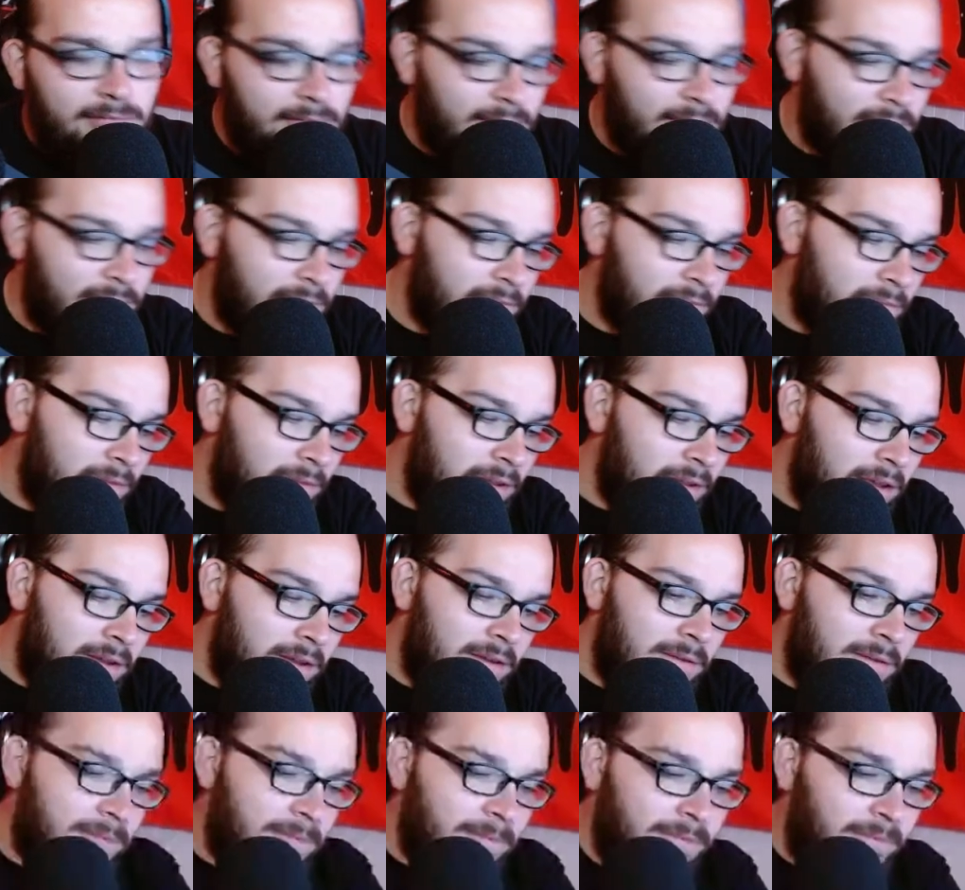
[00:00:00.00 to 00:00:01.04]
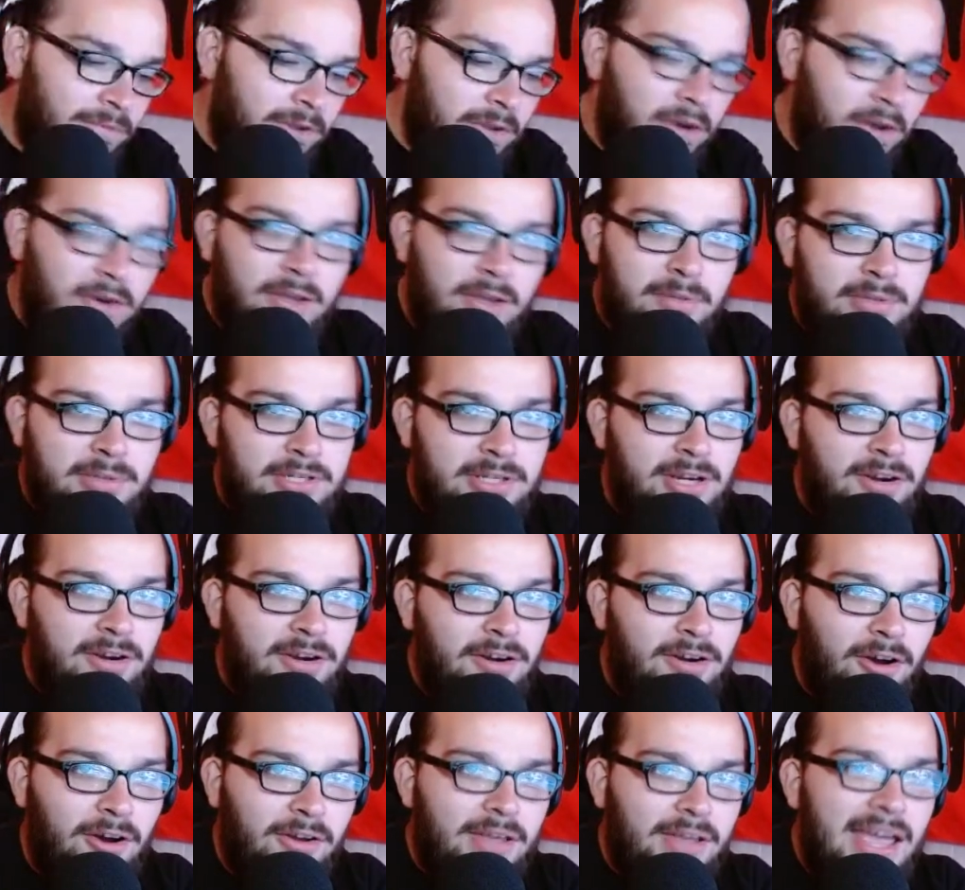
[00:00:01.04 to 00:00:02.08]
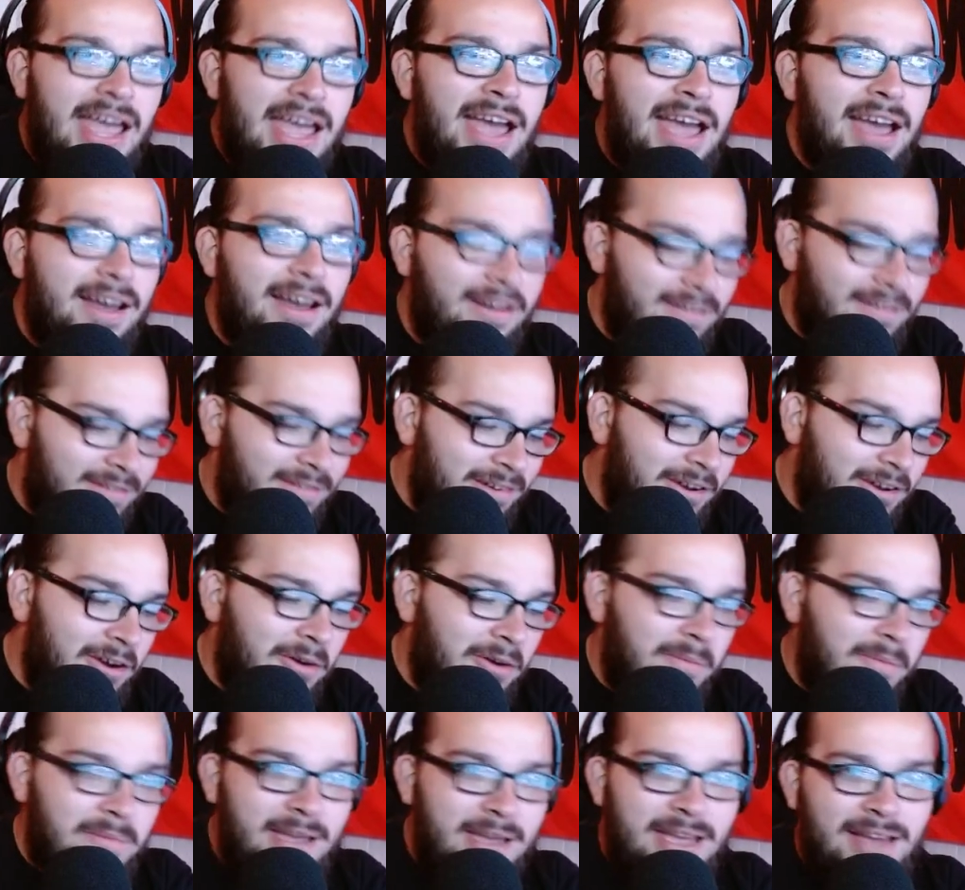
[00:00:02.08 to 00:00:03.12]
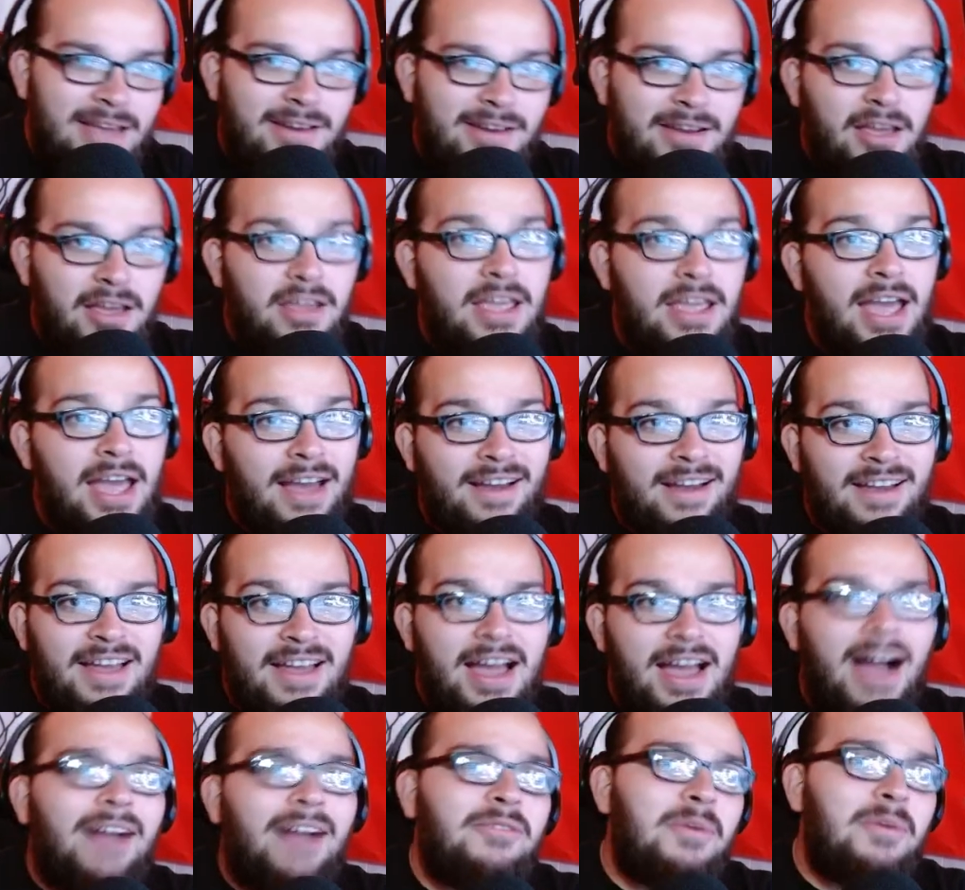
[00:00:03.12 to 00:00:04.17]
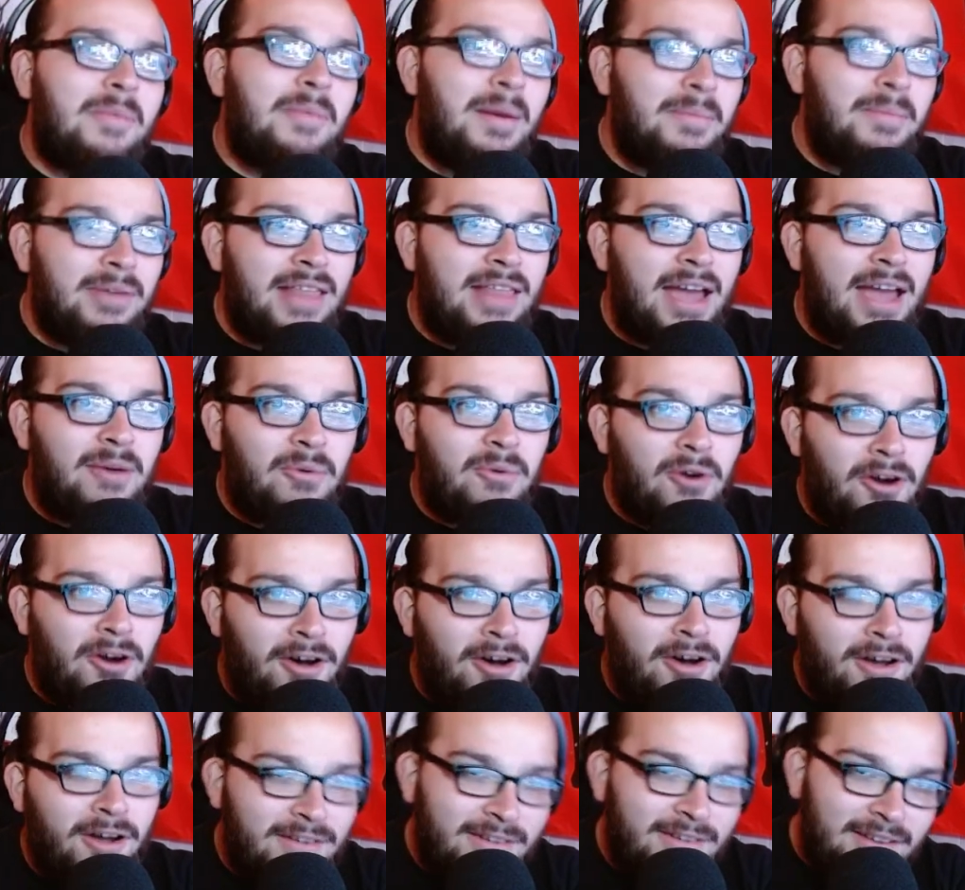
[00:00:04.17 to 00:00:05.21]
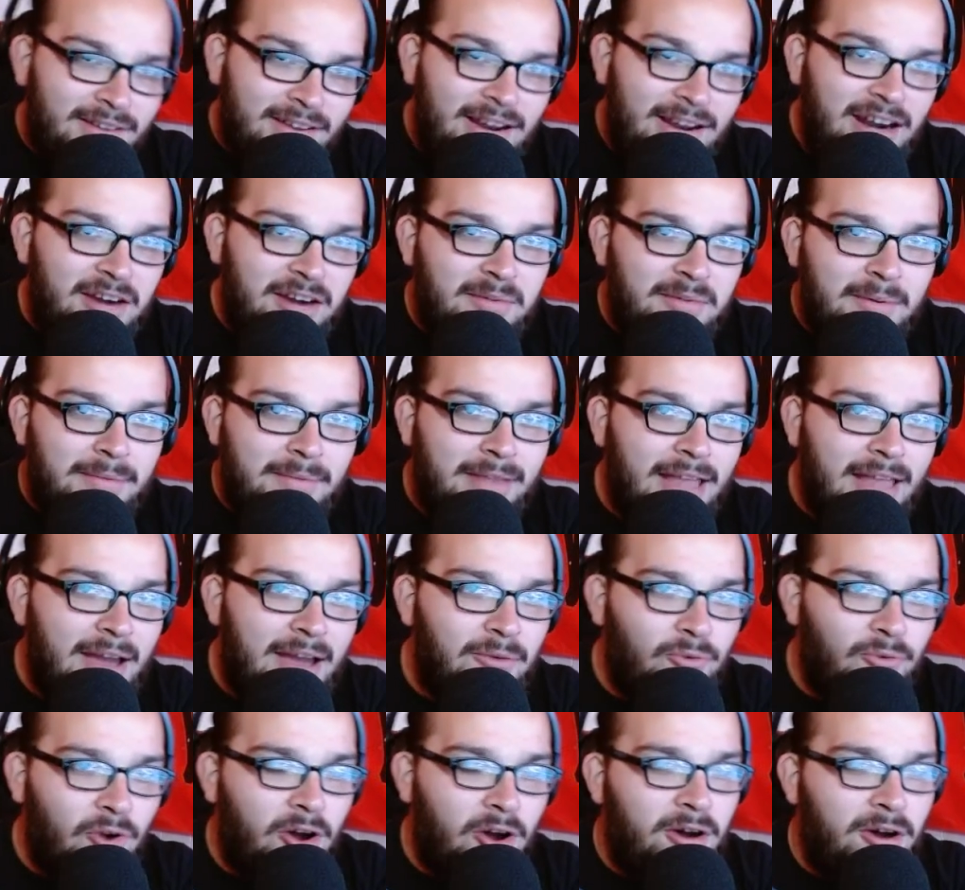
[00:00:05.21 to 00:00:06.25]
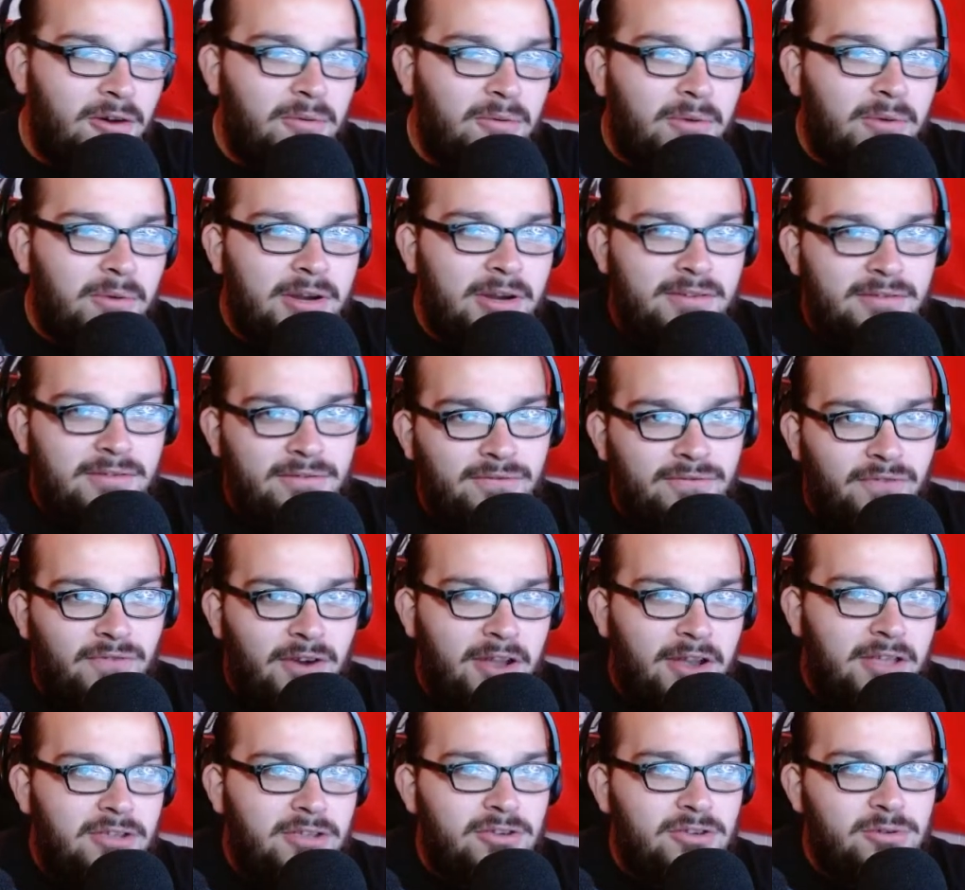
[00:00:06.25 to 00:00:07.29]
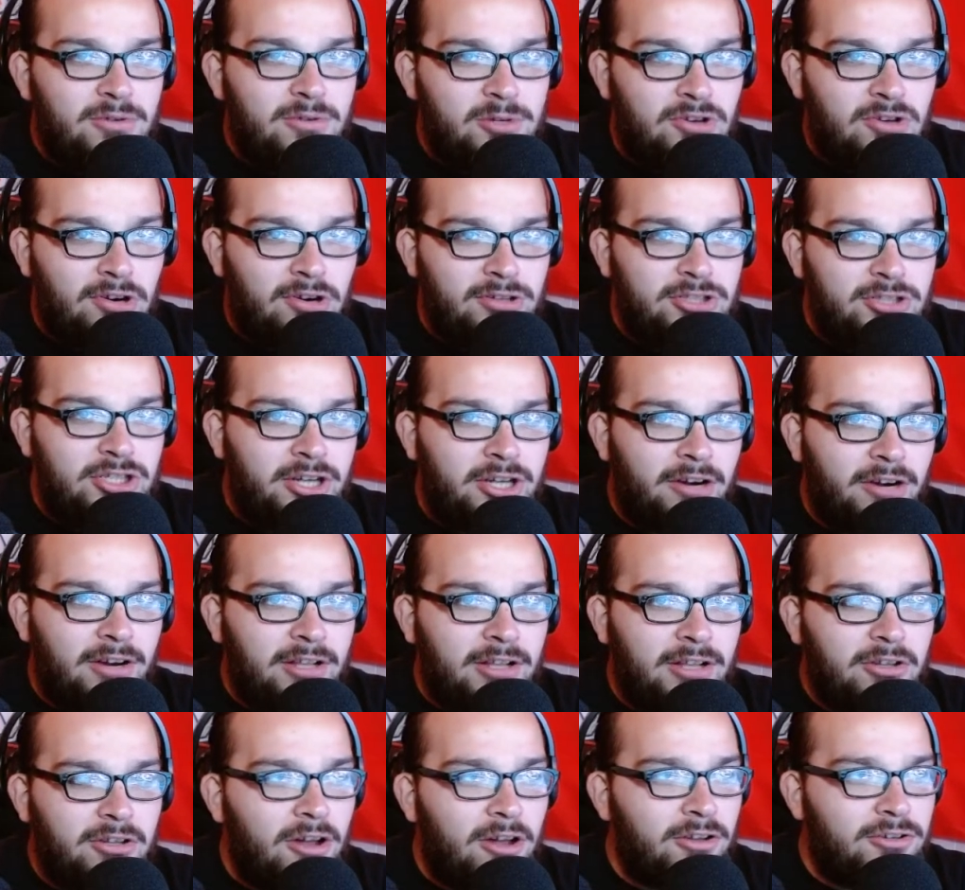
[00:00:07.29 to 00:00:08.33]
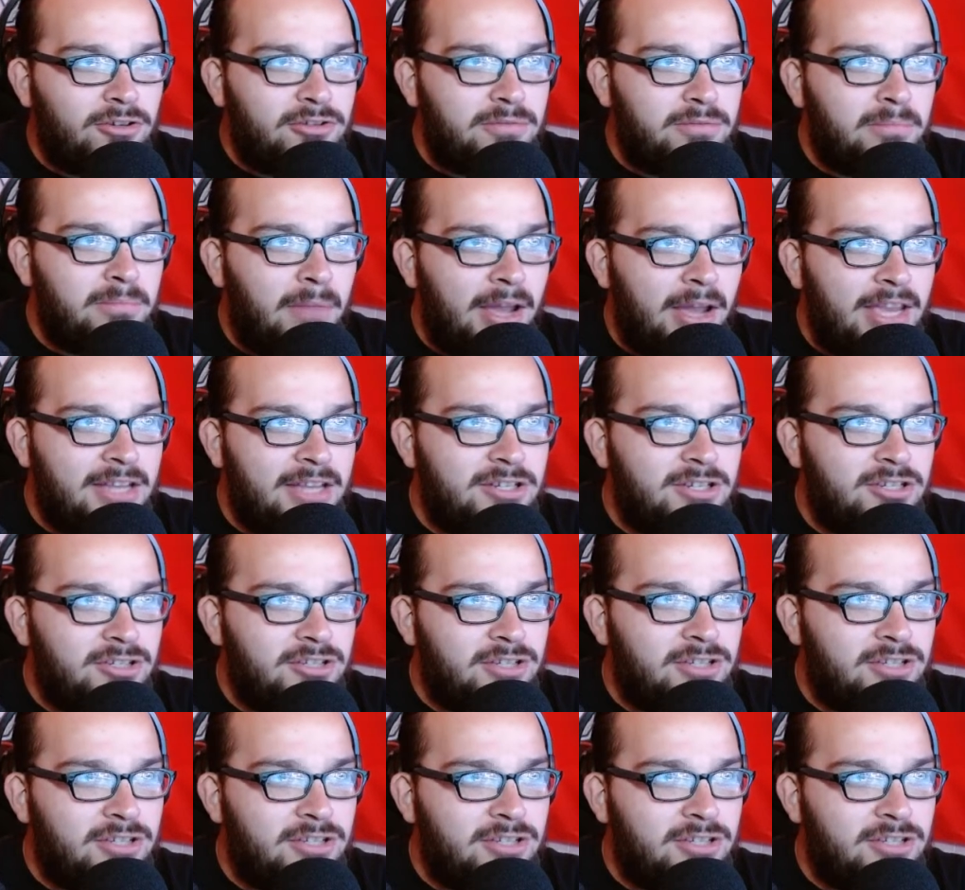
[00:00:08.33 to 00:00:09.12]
Good lord. Oh, he was here. Oh, yeah. Oh, man. Yeah, I remember that Raw. When fucking you just heard Jerry Lawler's mic just